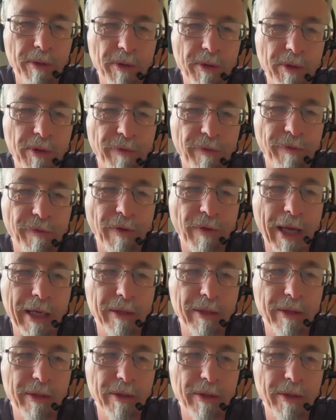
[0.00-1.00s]

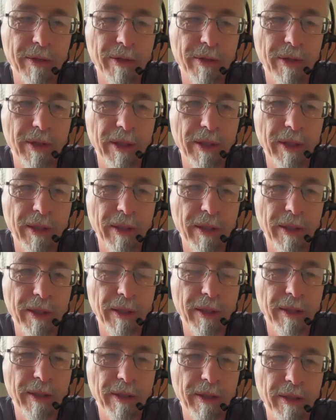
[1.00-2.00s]
defend
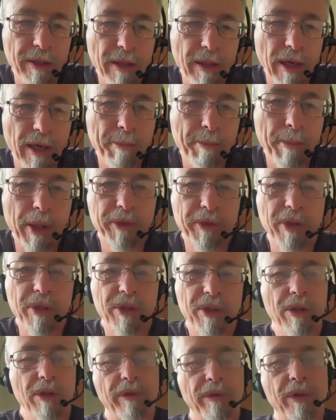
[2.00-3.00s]
a
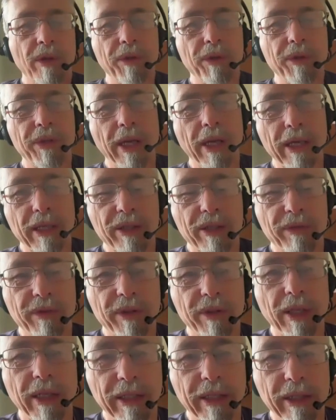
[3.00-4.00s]
multitude of contexts for
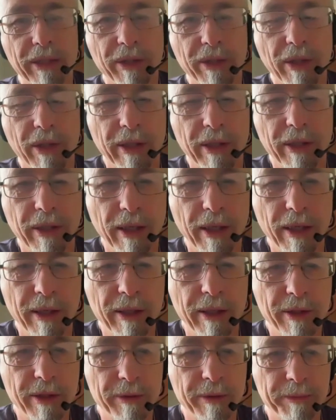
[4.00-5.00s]
taking
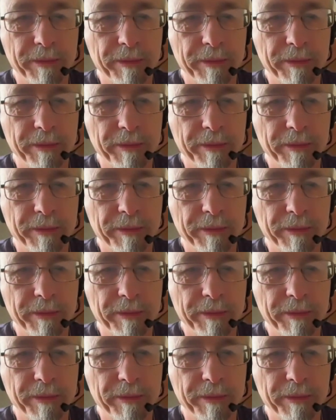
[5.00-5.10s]
psychedelics.